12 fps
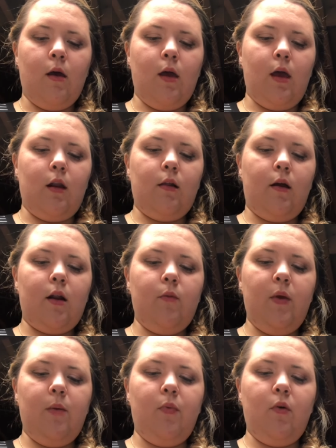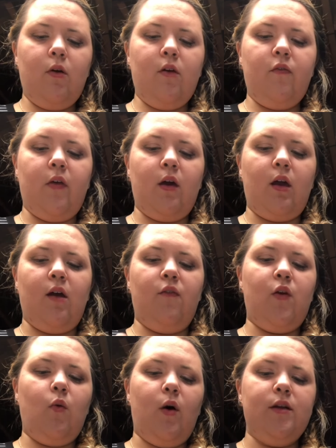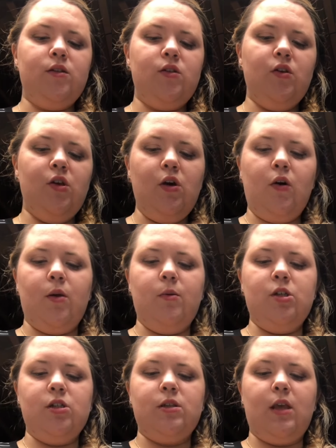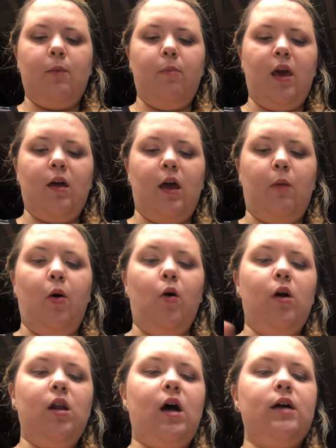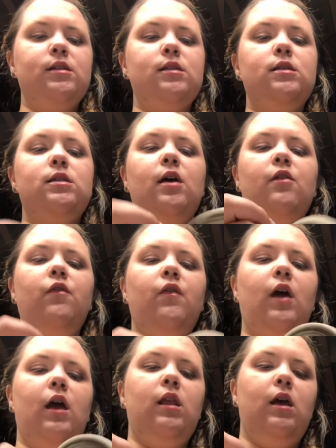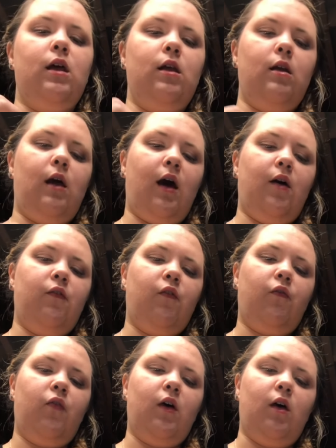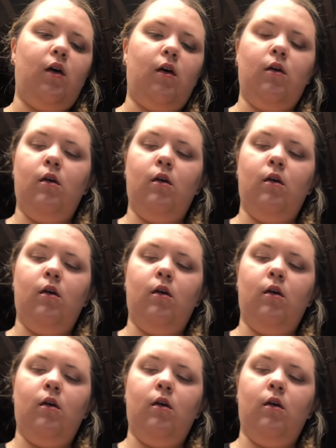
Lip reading: And a lot of people, if you want to, you can just like make like polka dots and stuff, and then have the